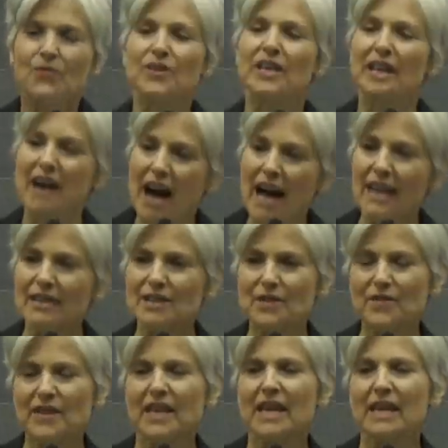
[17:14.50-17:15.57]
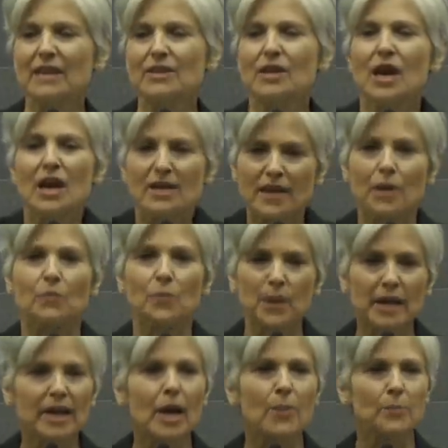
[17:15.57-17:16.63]
for the kinds of things that
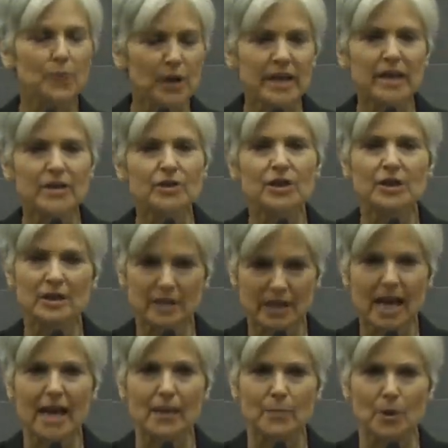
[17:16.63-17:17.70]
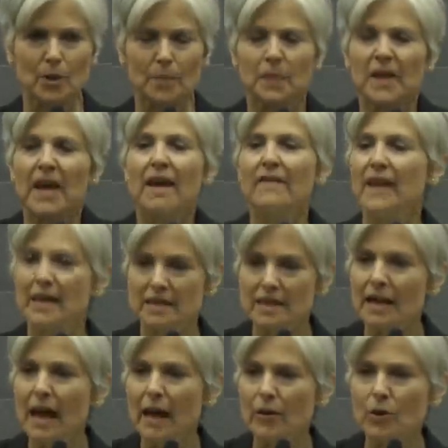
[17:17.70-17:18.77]
we are bringing to the table. And
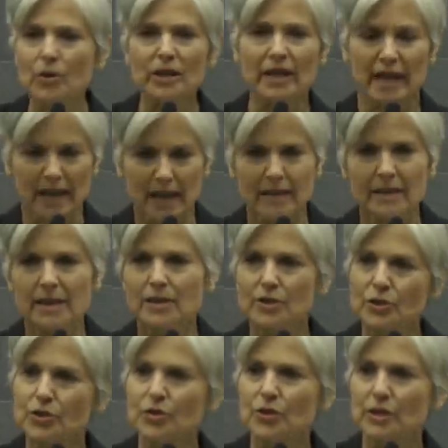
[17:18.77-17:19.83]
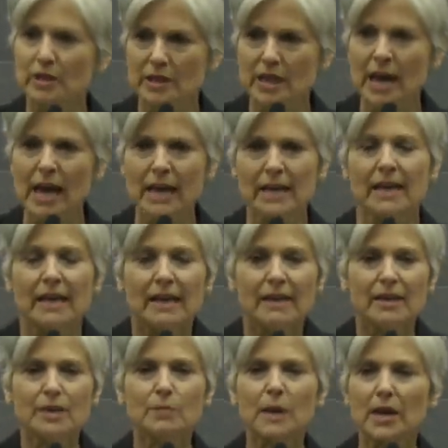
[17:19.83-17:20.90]
that's not only ending student debt,
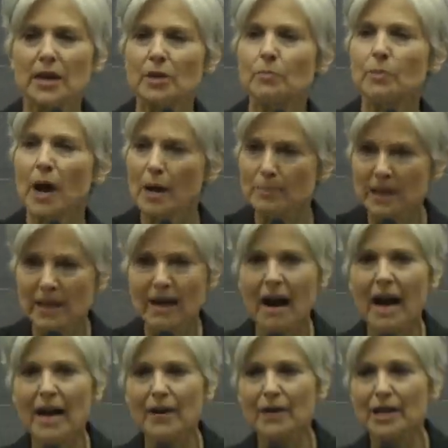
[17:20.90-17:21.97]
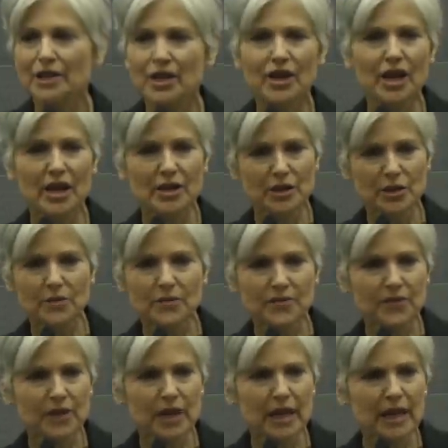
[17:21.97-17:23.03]
it's making public higher education
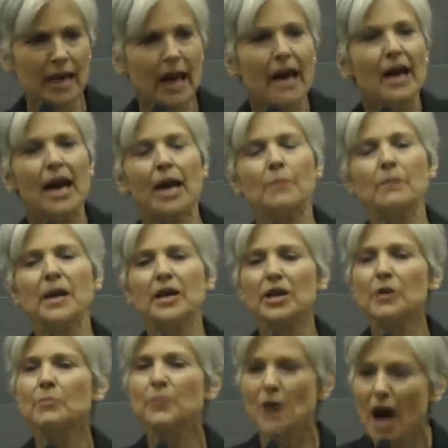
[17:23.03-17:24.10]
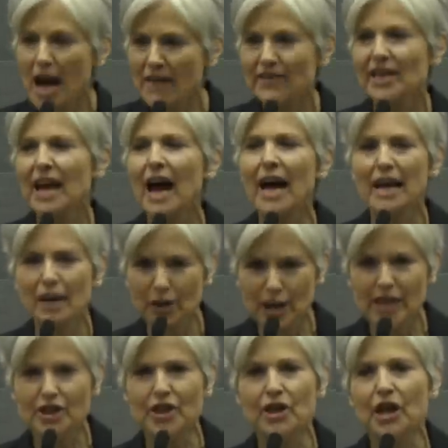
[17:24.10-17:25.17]
free and making private higher
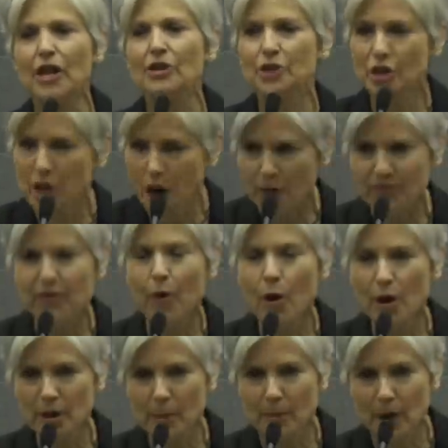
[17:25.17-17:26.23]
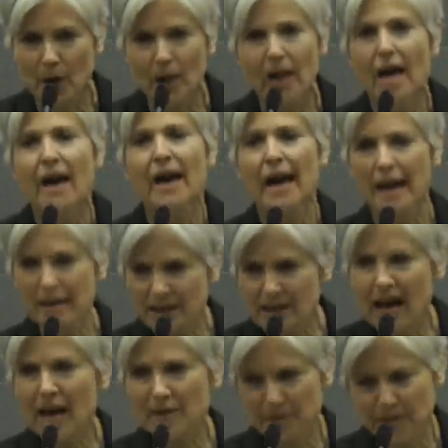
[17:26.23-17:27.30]
education affordable and
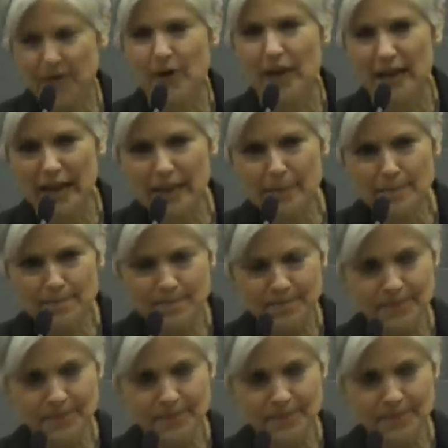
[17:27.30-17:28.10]
debt free.